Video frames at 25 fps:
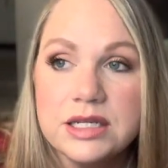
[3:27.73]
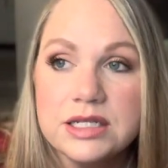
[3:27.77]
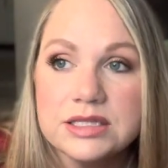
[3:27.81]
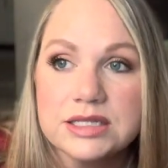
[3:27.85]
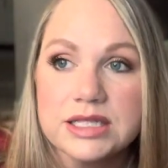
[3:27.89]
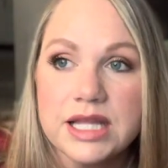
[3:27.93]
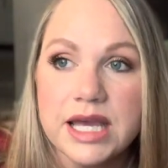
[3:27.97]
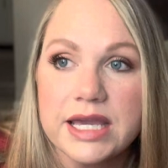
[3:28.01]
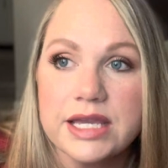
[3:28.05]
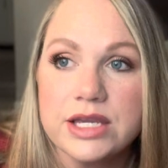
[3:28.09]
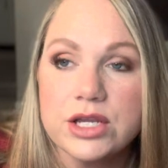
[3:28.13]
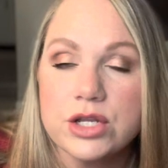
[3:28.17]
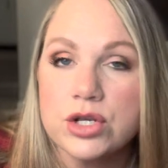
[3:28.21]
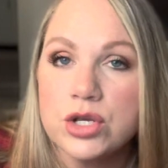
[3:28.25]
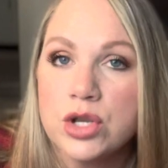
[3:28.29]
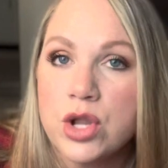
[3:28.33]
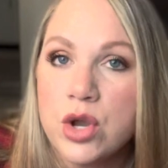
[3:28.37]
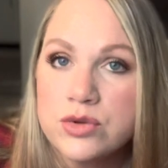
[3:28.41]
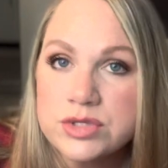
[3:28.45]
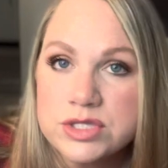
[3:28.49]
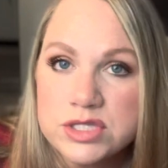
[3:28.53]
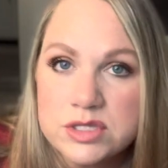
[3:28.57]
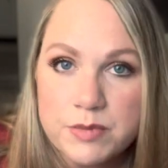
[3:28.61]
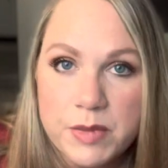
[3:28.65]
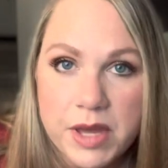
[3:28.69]
like
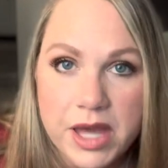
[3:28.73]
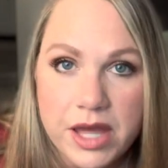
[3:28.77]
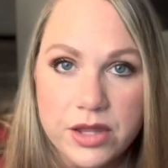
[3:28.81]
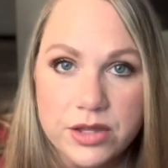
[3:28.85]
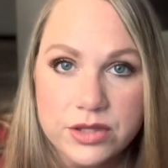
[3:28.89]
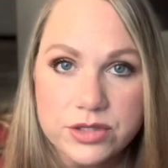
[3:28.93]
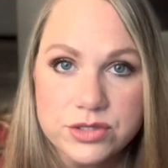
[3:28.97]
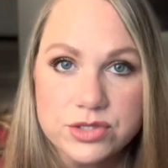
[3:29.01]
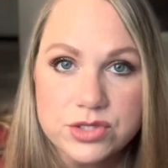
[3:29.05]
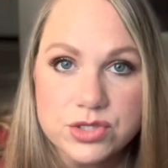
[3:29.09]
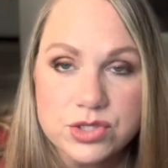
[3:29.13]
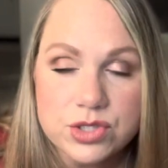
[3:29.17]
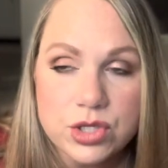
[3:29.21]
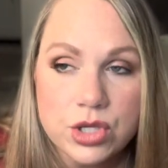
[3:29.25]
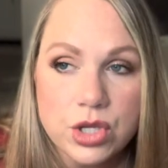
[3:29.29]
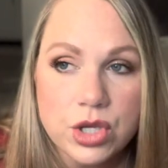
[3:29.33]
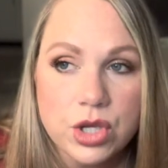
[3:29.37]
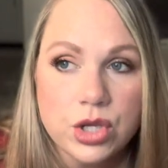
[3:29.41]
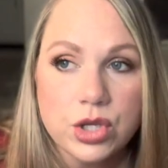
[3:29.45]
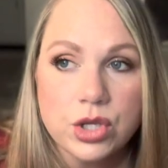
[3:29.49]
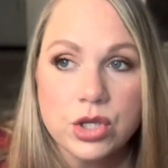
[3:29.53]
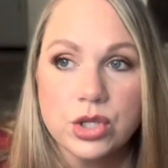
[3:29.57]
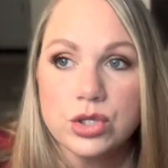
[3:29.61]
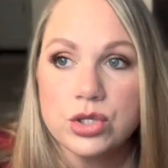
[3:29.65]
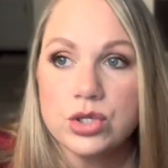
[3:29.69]
no smells,
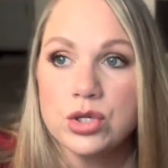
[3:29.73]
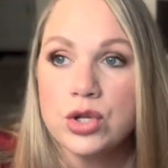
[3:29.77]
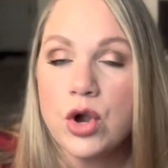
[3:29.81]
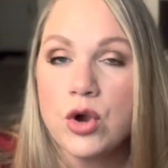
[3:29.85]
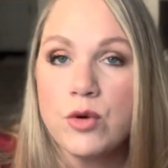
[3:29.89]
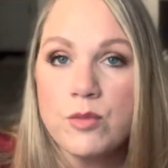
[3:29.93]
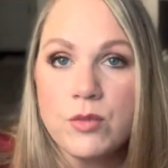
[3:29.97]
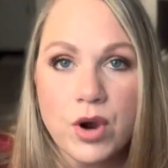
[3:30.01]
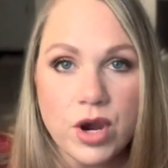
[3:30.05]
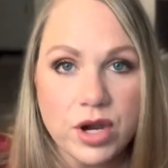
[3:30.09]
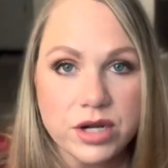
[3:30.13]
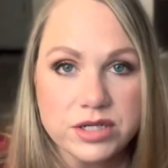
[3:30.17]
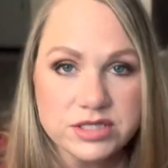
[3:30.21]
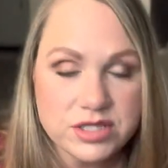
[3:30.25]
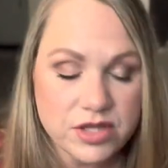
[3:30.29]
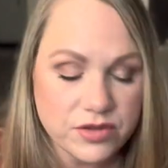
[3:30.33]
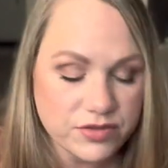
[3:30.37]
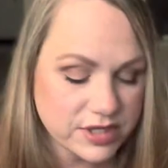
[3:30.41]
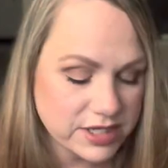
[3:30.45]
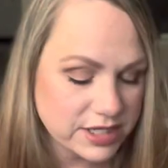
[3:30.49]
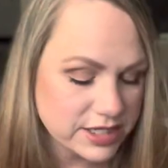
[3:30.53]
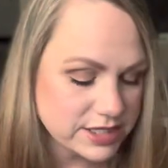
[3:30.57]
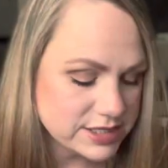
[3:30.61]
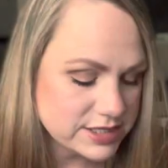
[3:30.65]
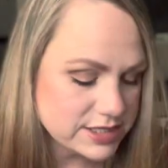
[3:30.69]
no marks on
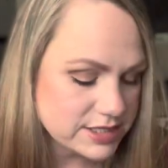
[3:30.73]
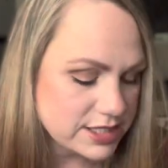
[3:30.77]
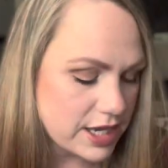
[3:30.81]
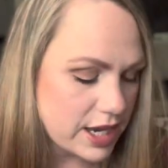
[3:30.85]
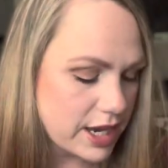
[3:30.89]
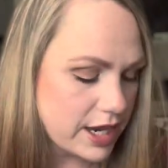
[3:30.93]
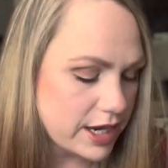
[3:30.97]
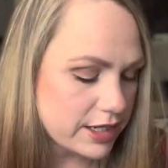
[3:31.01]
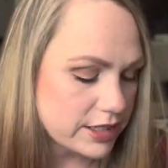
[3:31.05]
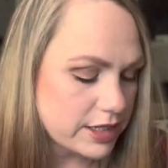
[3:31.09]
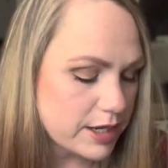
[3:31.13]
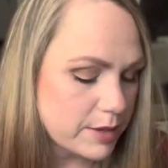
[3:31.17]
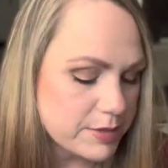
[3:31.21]
the inside.